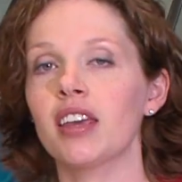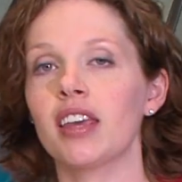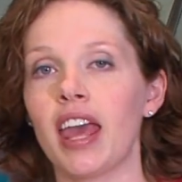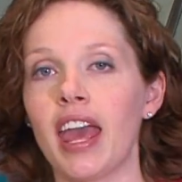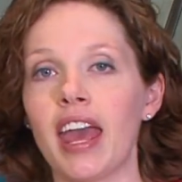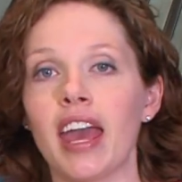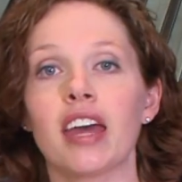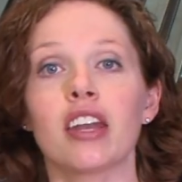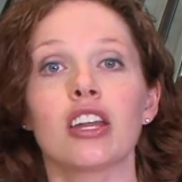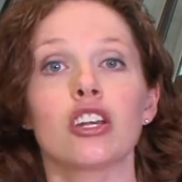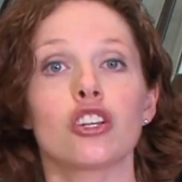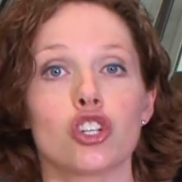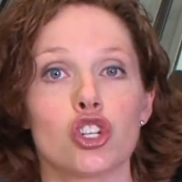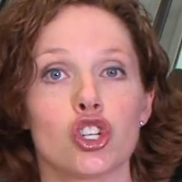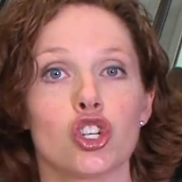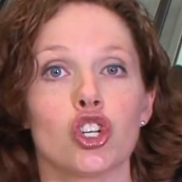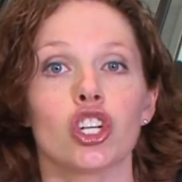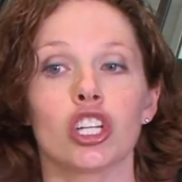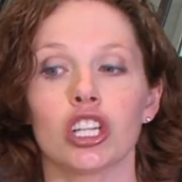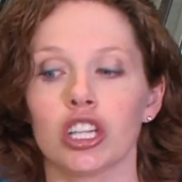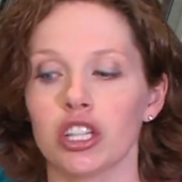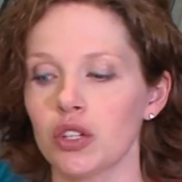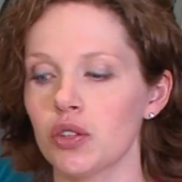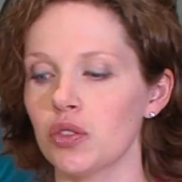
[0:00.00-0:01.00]
can and
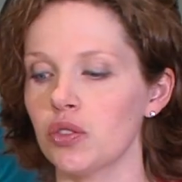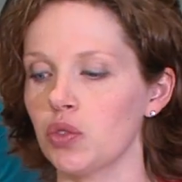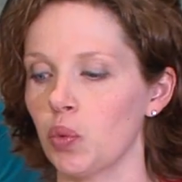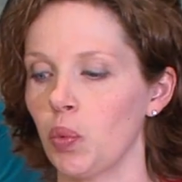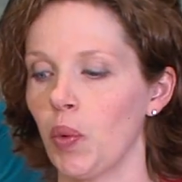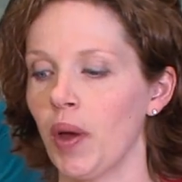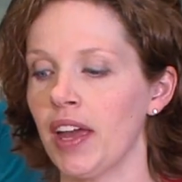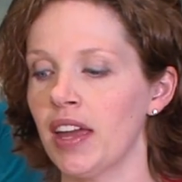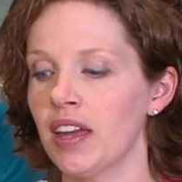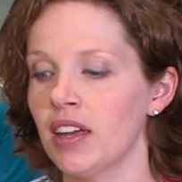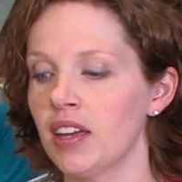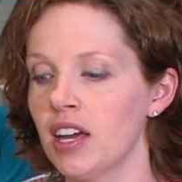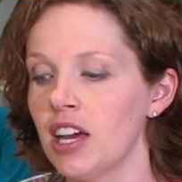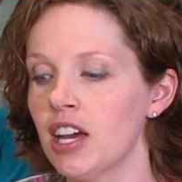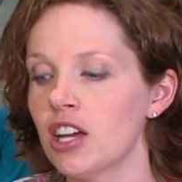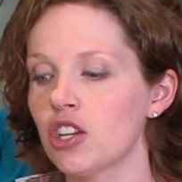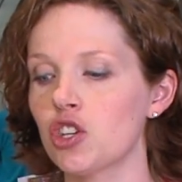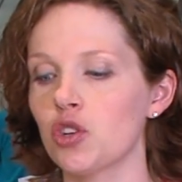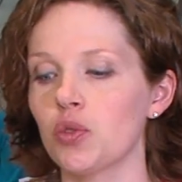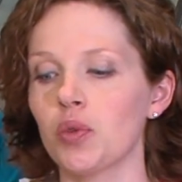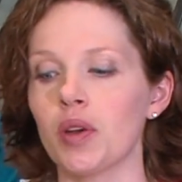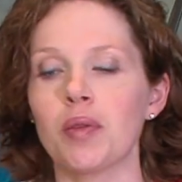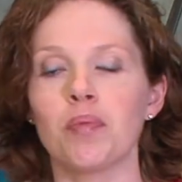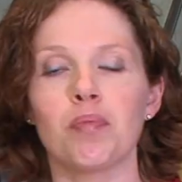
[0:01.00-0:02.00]
should lose weight
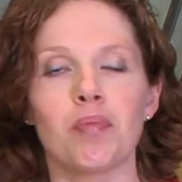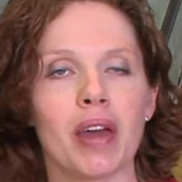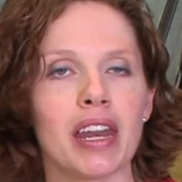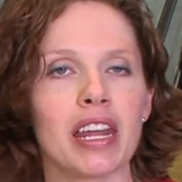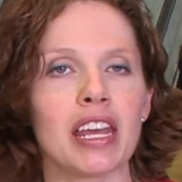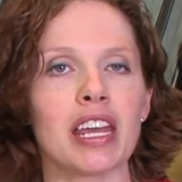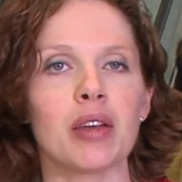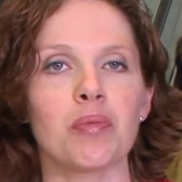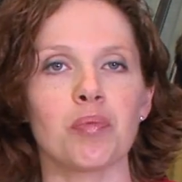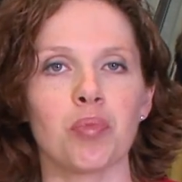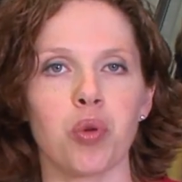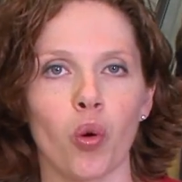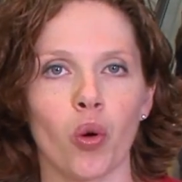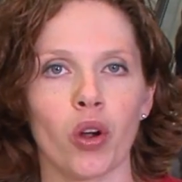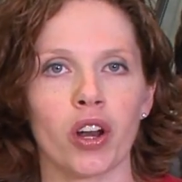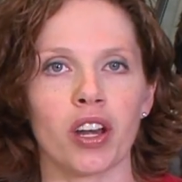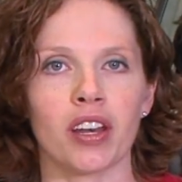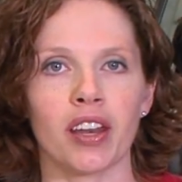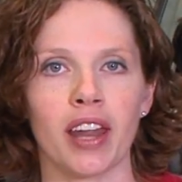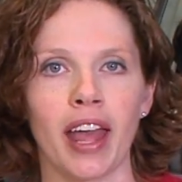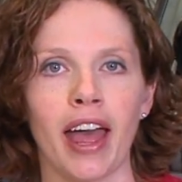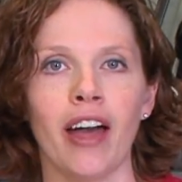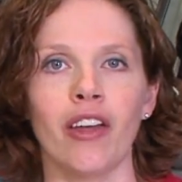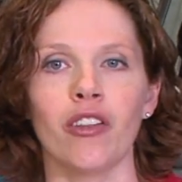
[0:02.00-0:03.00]
to reap many
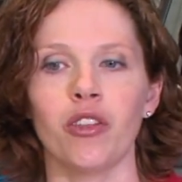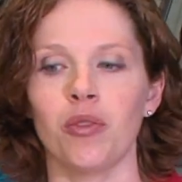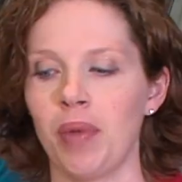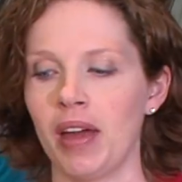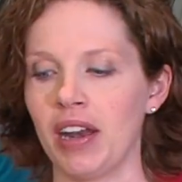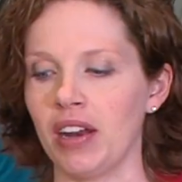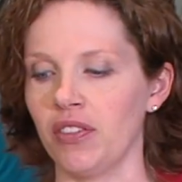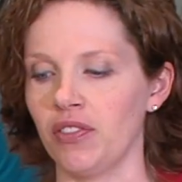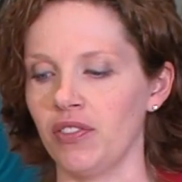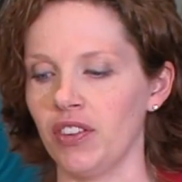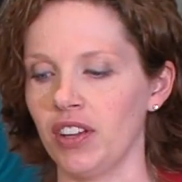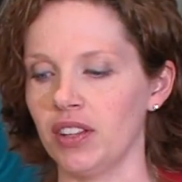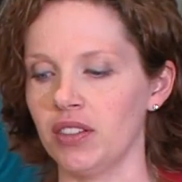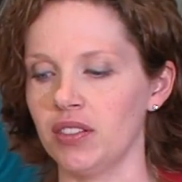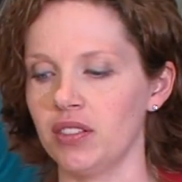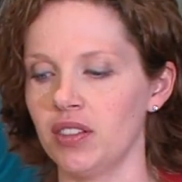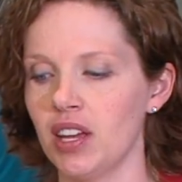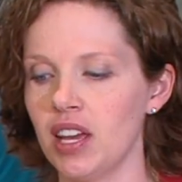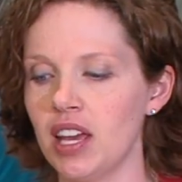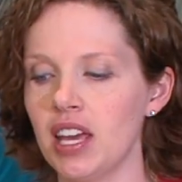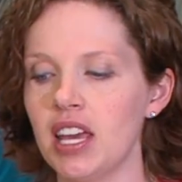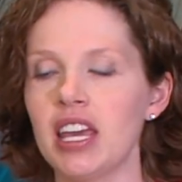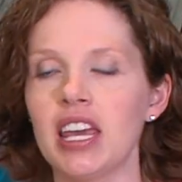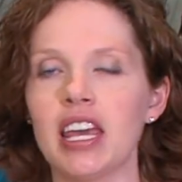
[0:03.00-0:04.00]
important health benefits,
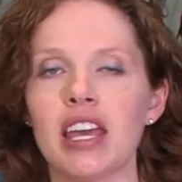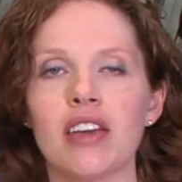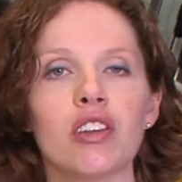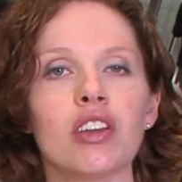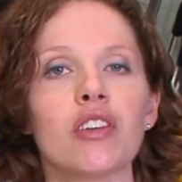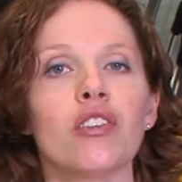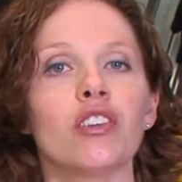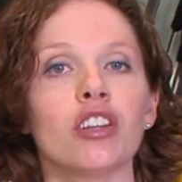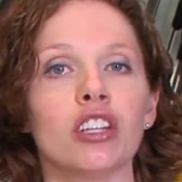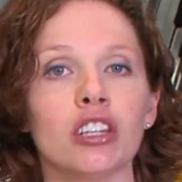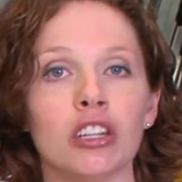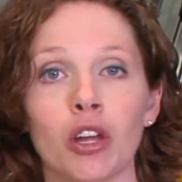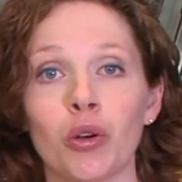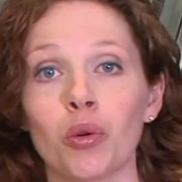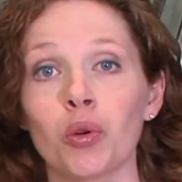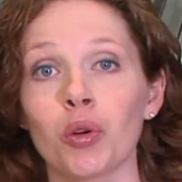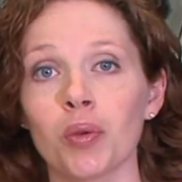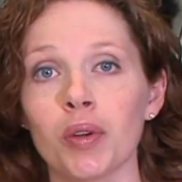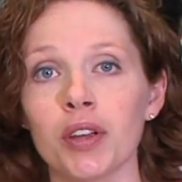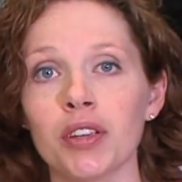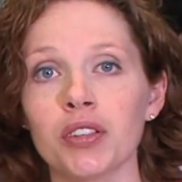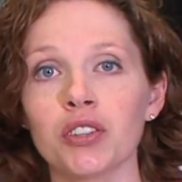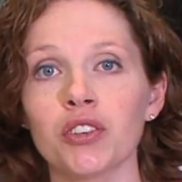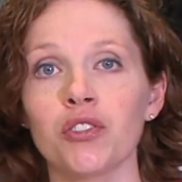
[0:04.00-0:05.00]
even if a
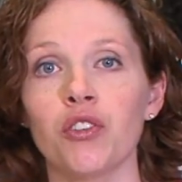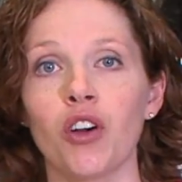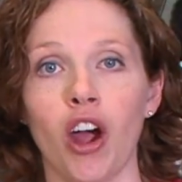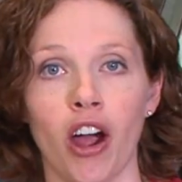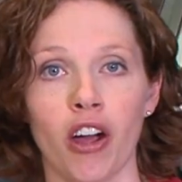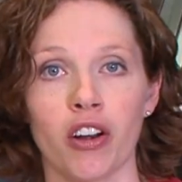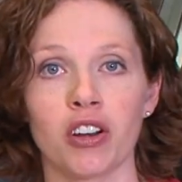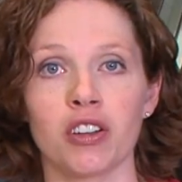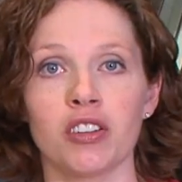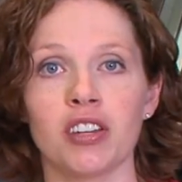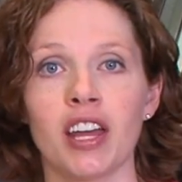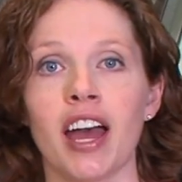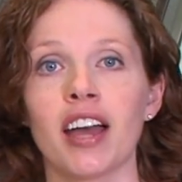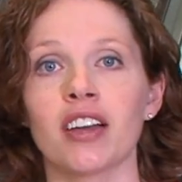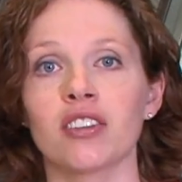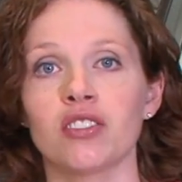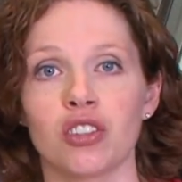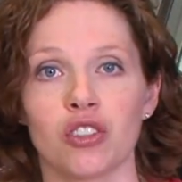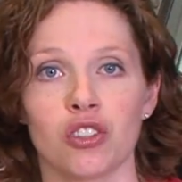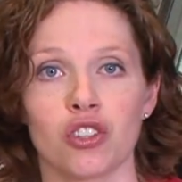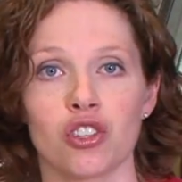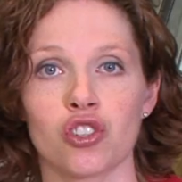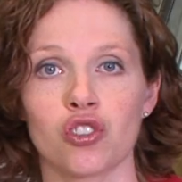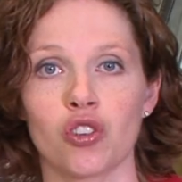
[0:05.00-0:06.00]
lower risk for heart
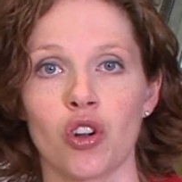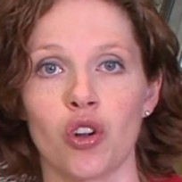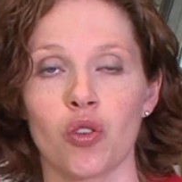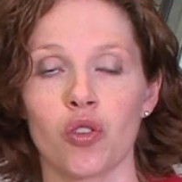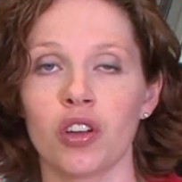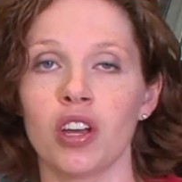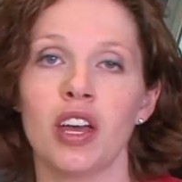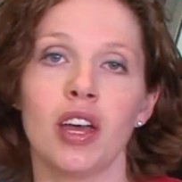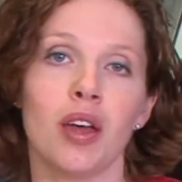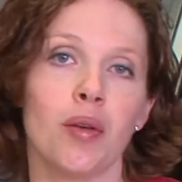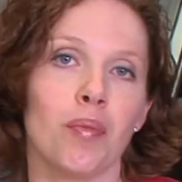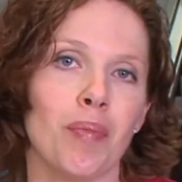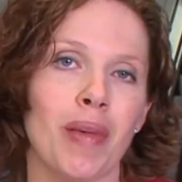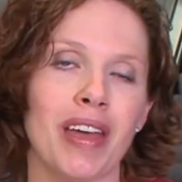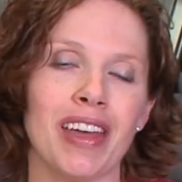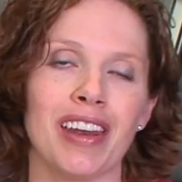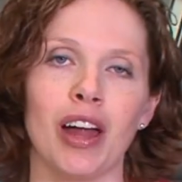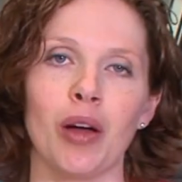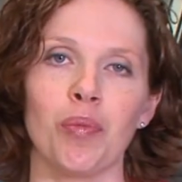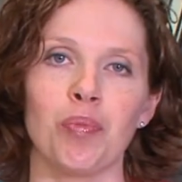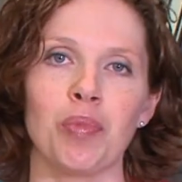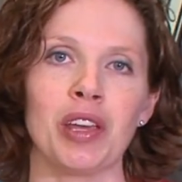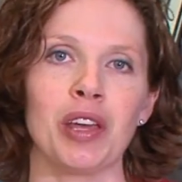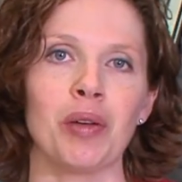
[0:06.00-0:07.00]
attacks and stroke may
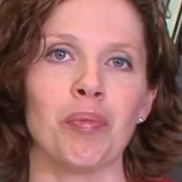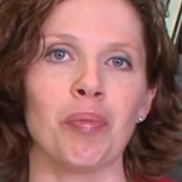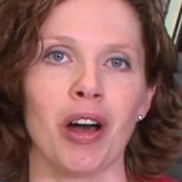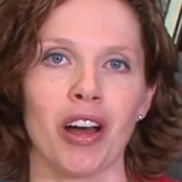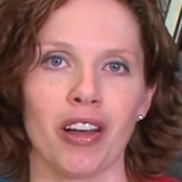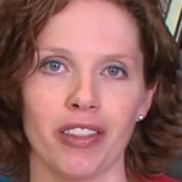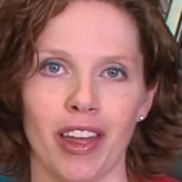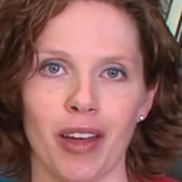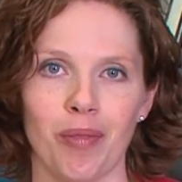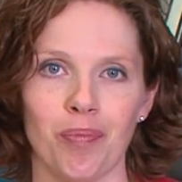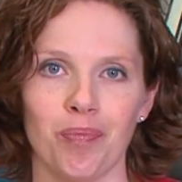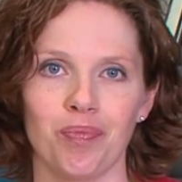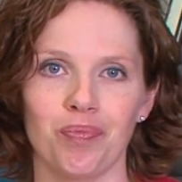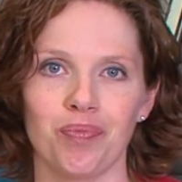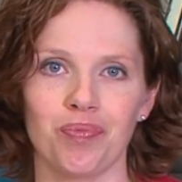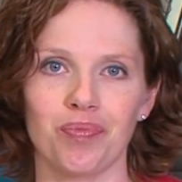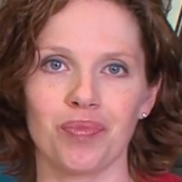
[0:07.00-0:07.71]
not be among them.